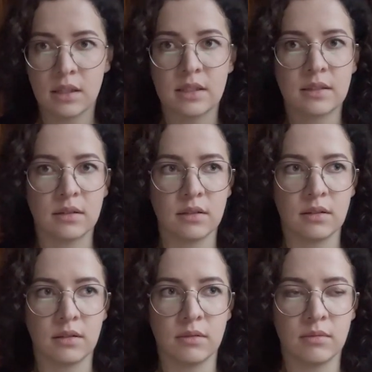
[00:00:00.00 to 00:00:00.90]
It's
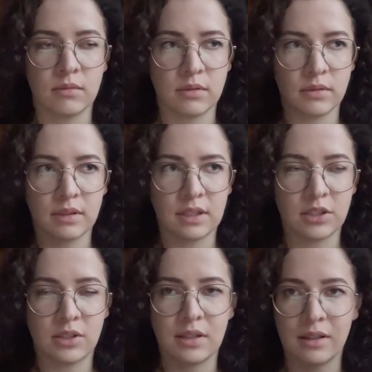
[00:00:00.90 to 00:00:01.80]
uh,
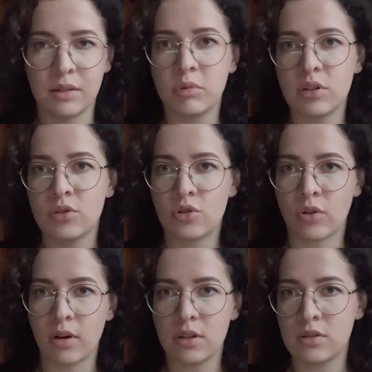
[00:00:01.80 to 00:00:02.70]
deliberate
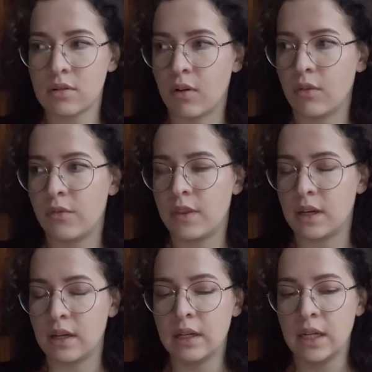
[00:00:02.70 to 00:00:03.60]
choice of
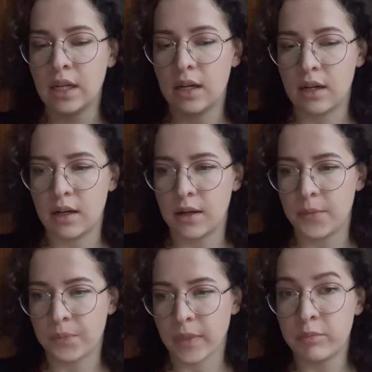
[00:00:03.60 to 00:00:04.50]
the um,